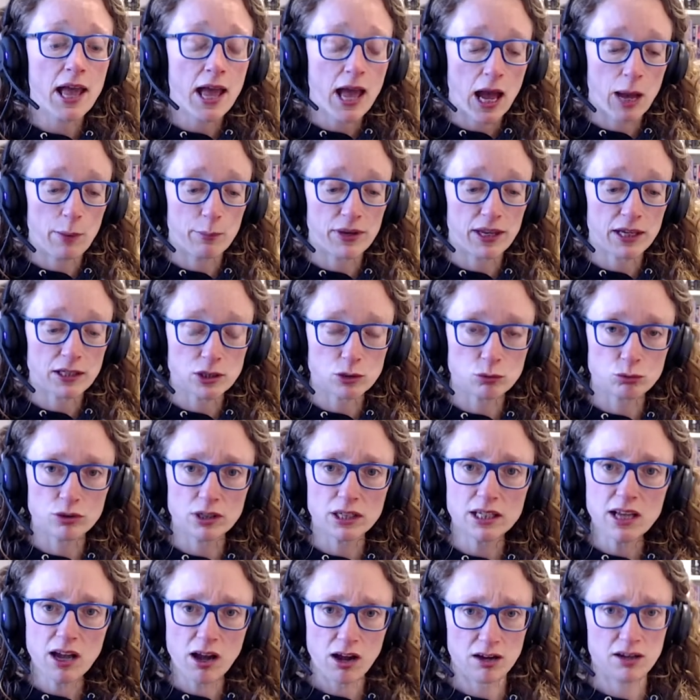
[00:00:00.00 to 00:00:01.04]
And we had to
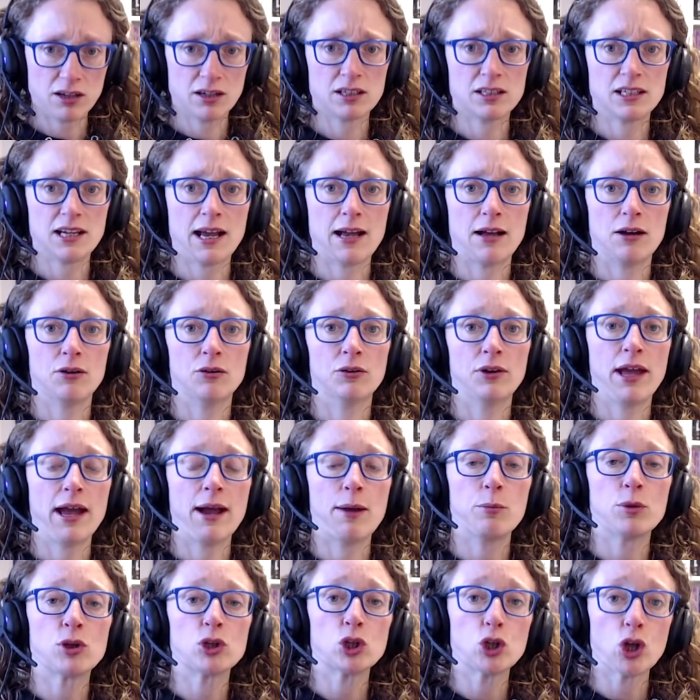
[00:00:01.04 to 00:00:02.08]
really hunker down
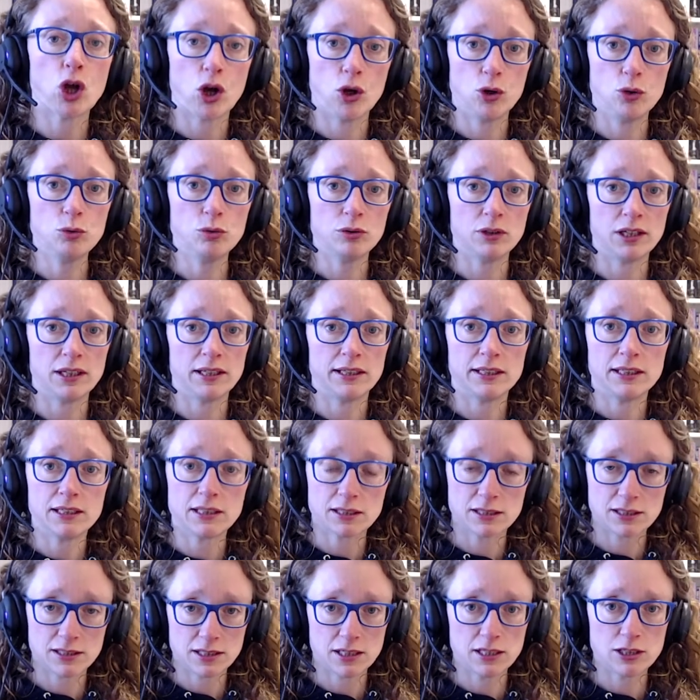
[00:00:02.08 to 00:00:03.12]
and we could only
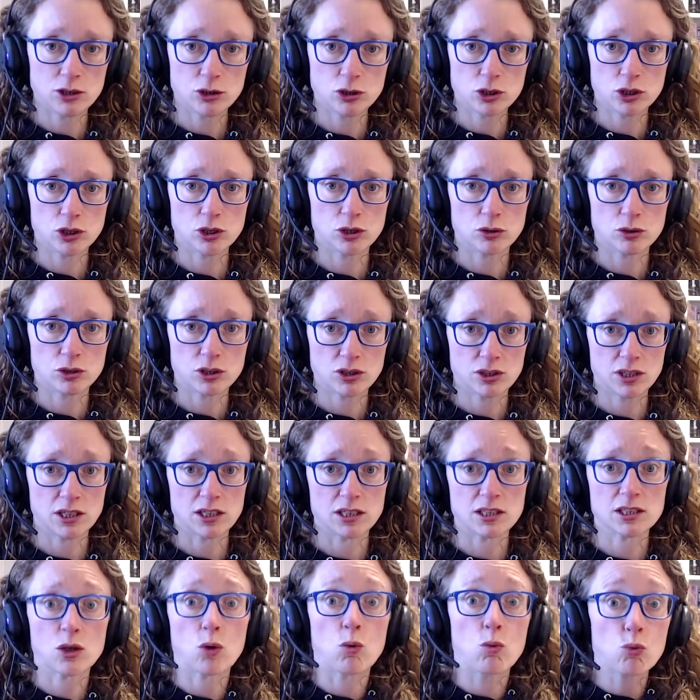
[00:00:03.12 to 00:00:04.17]
continue to do the
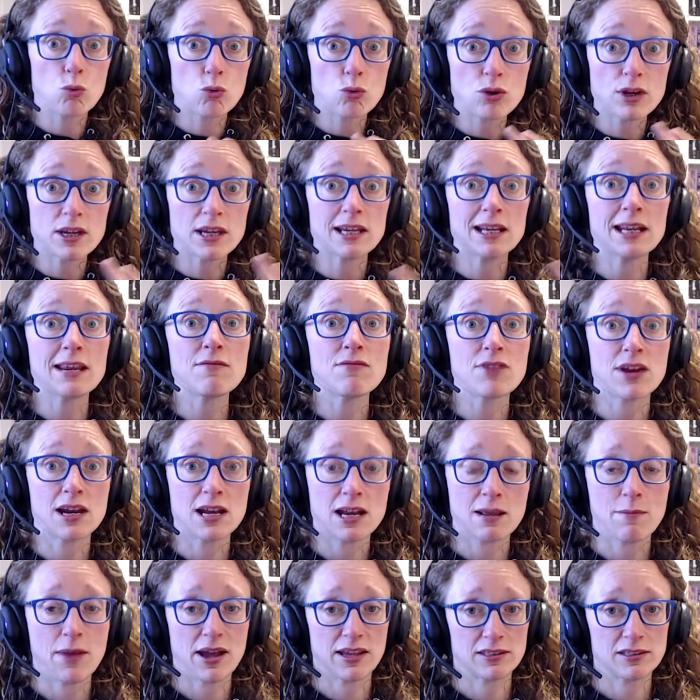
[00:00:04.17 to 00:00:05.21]
things that really,
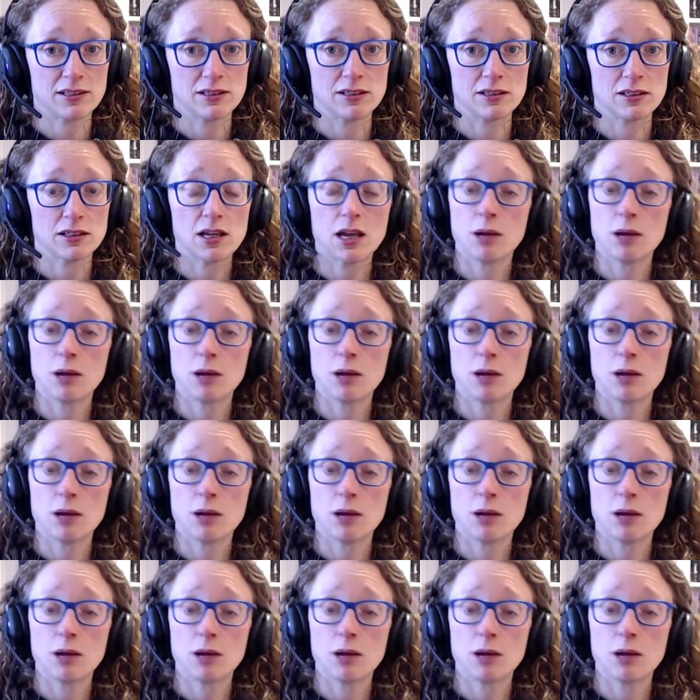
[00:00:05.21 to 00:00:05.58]
really mattered.